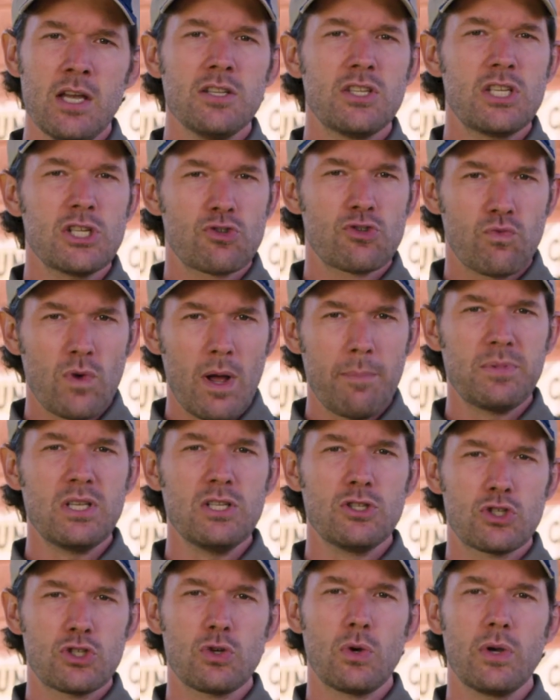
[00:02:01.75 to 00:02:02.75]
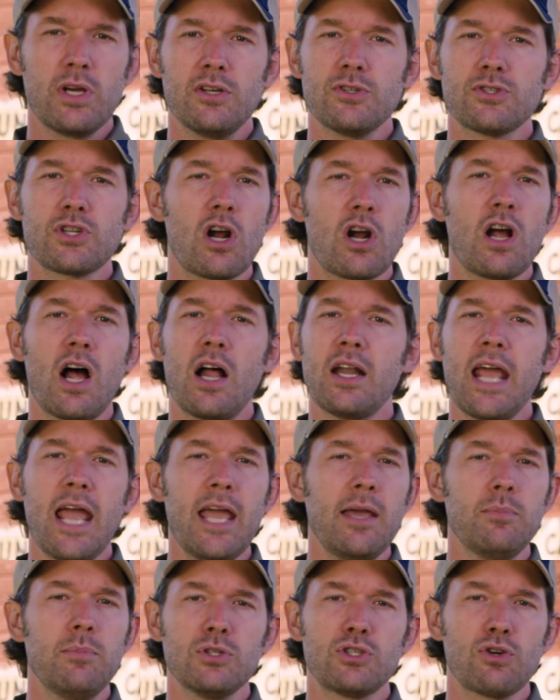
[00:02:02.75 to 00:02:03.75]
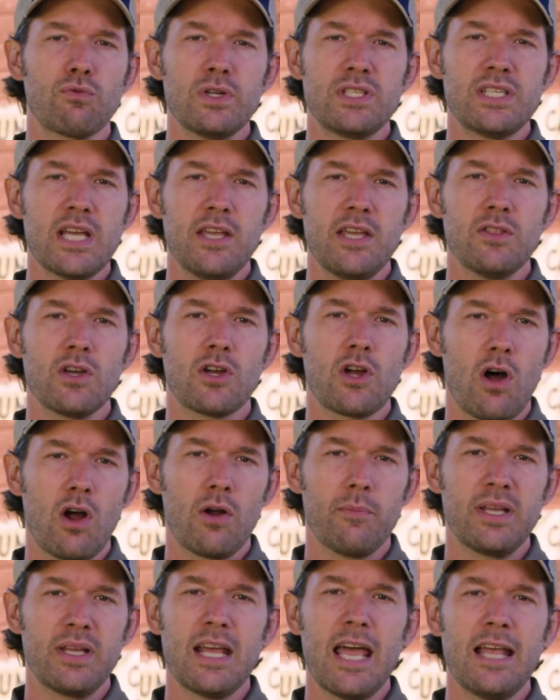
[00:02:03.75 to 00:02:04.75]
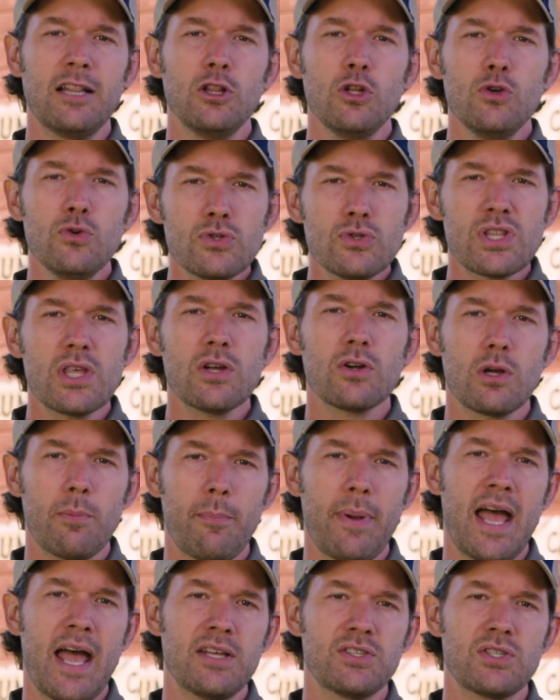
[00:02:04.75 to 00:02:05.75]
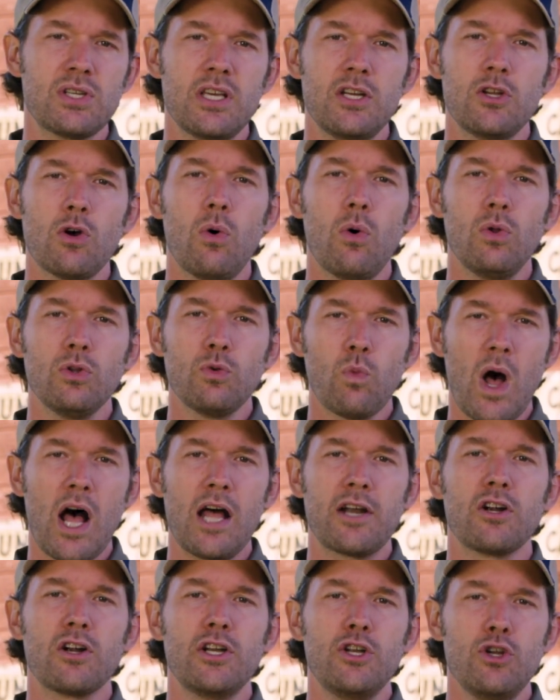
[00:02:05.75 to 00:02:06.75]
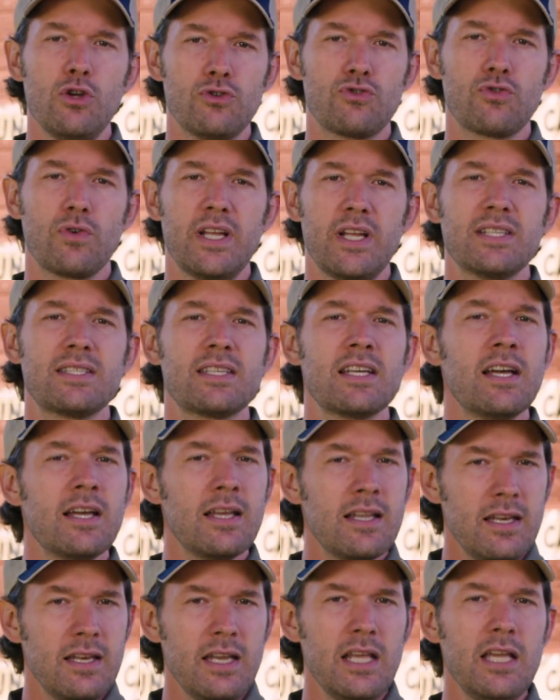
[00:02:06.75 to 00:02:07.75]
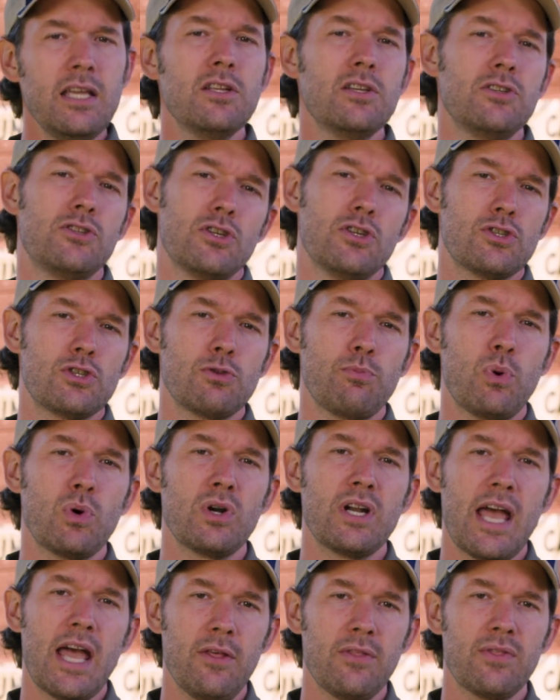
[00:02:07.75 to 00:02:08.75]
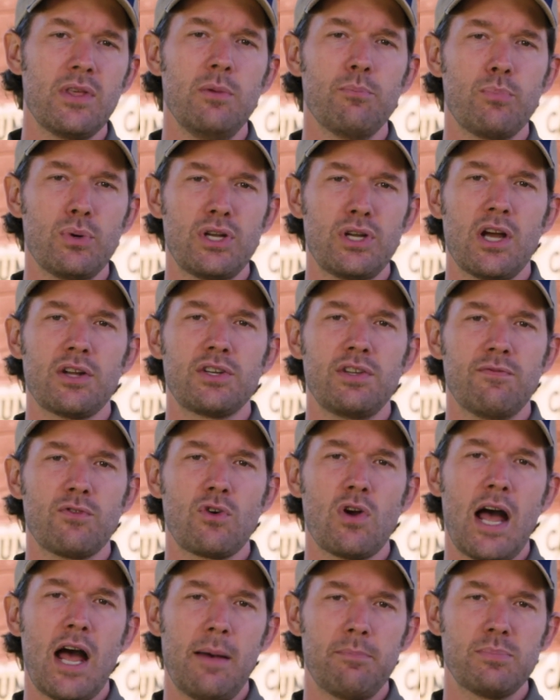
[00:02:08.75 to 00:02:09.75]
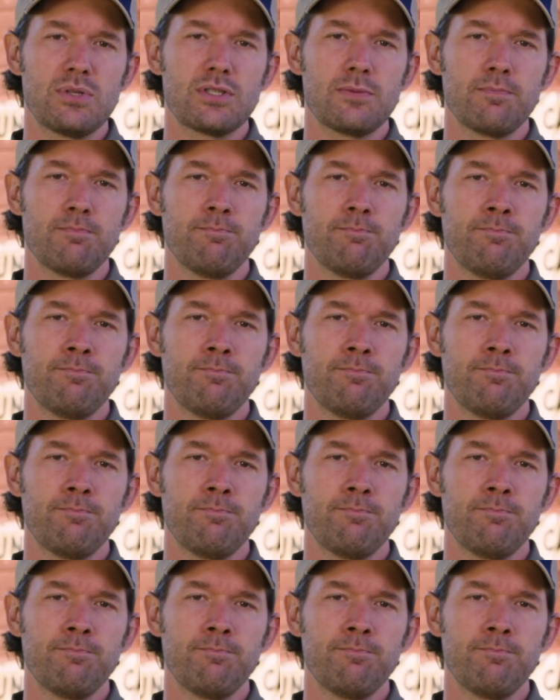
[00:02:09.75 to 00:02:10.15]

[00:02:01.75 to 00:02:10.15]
Disrupted soils are unable to retain the carbon and lose their capacity to hold water and nutrients needed to support healthy and productive crops.